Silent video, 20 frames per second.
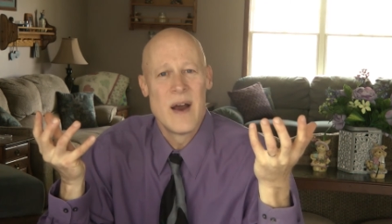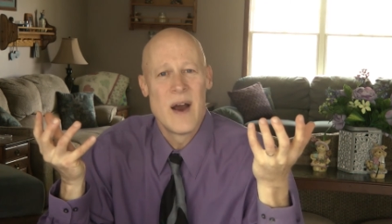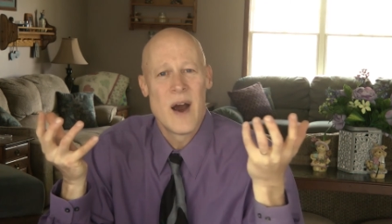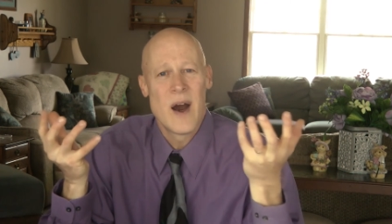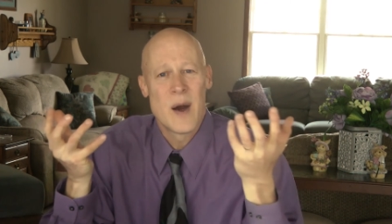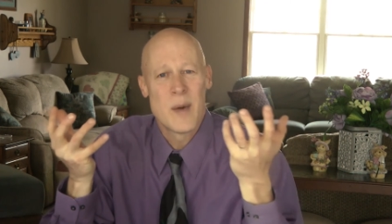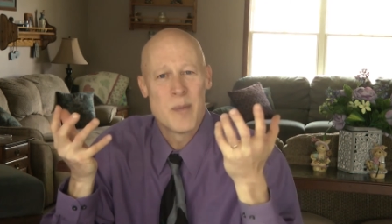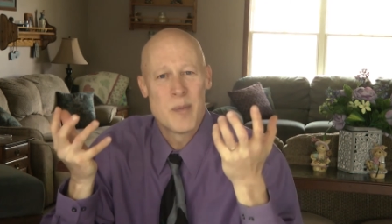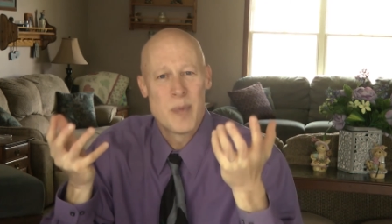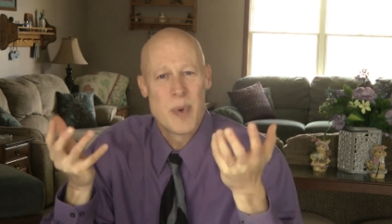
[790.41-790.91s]

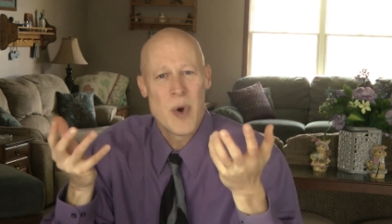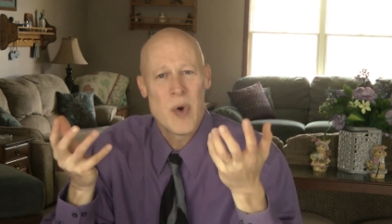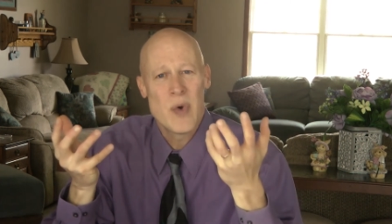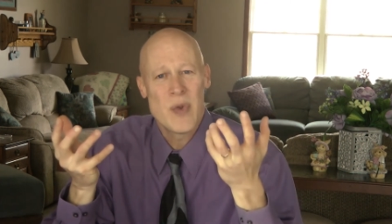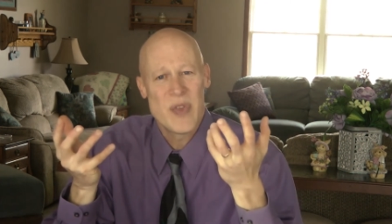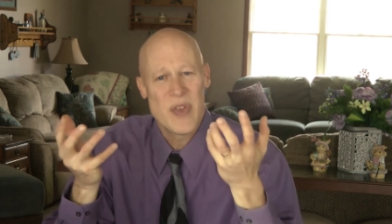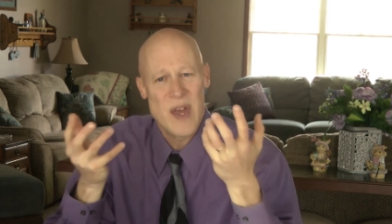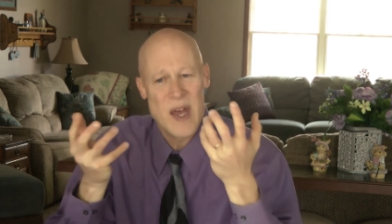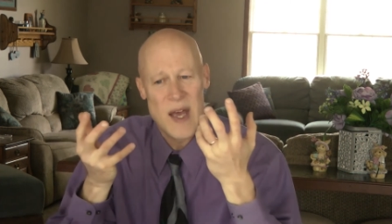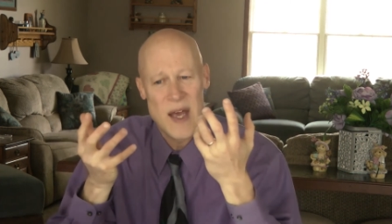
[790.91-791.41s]
are
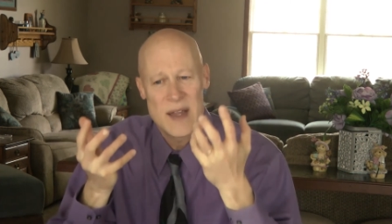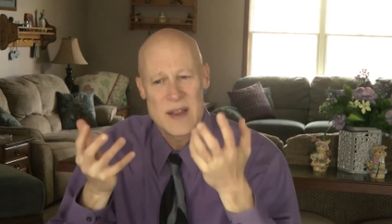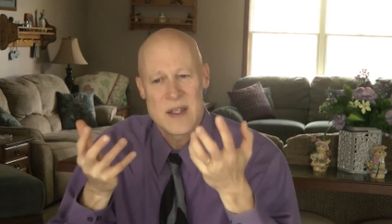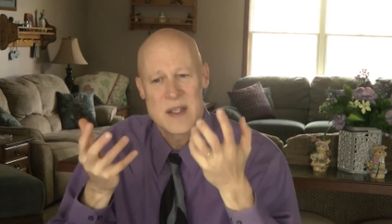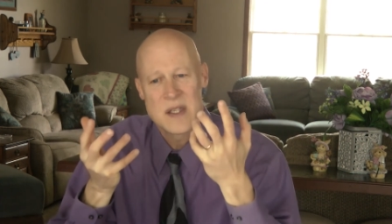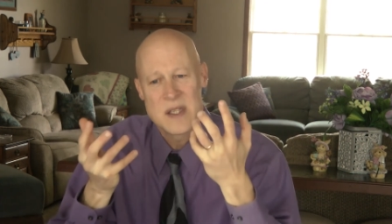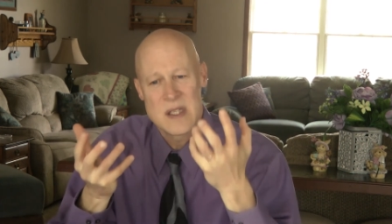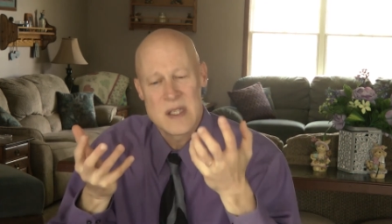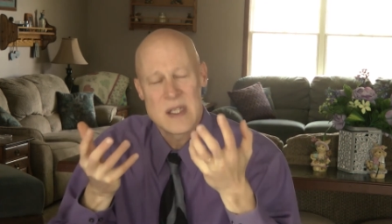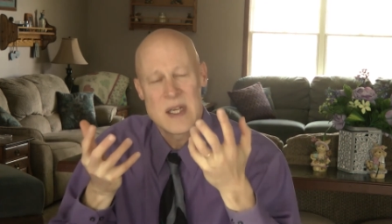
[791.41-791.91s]
both at the
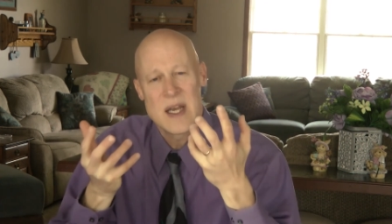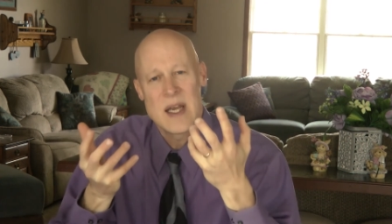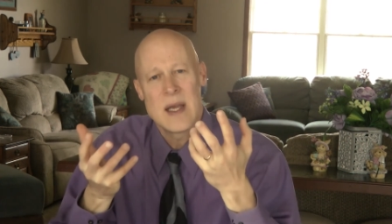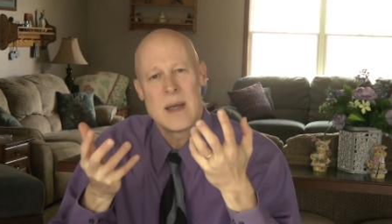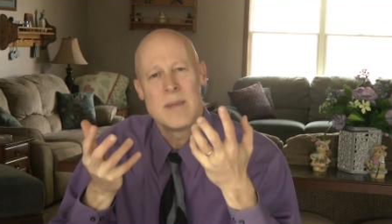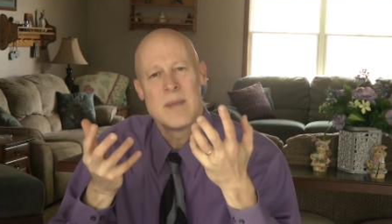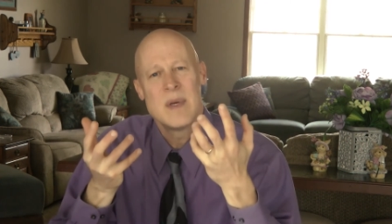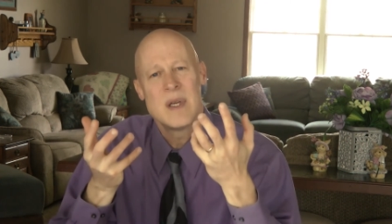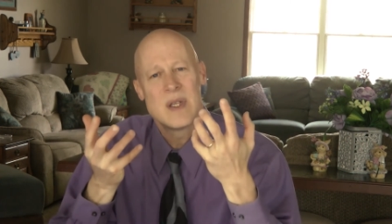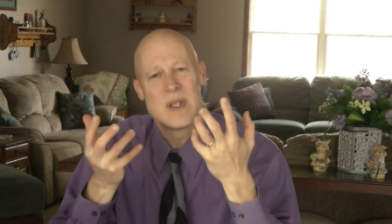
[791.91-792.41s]

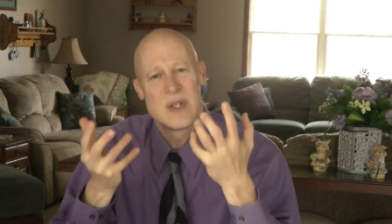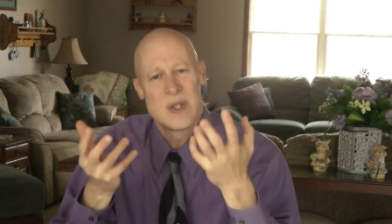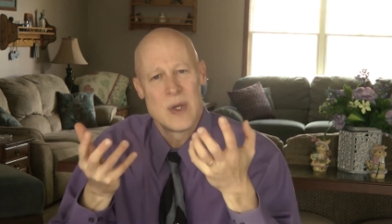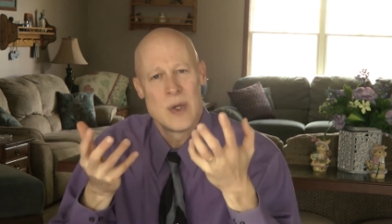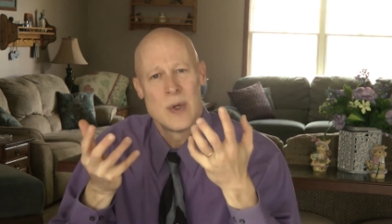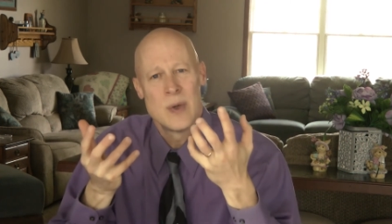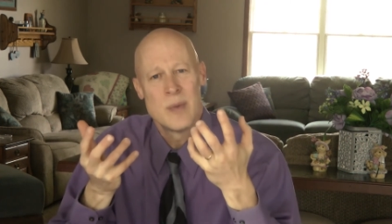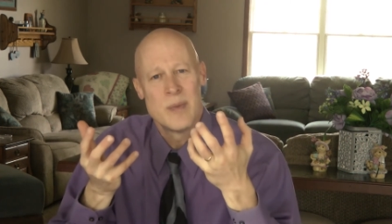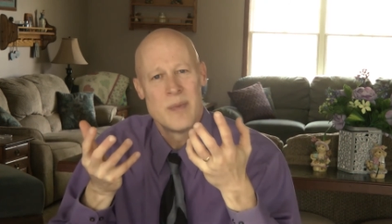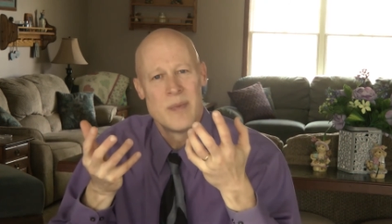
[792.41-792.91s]
same
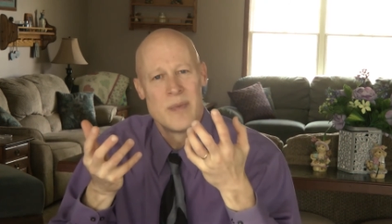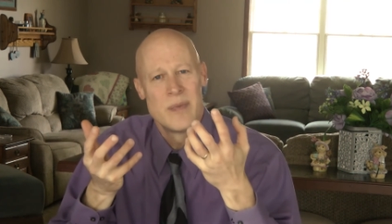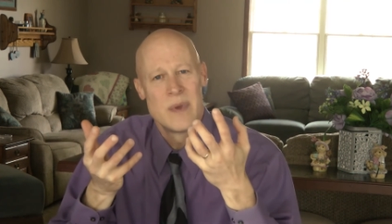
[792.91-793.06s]
tomb.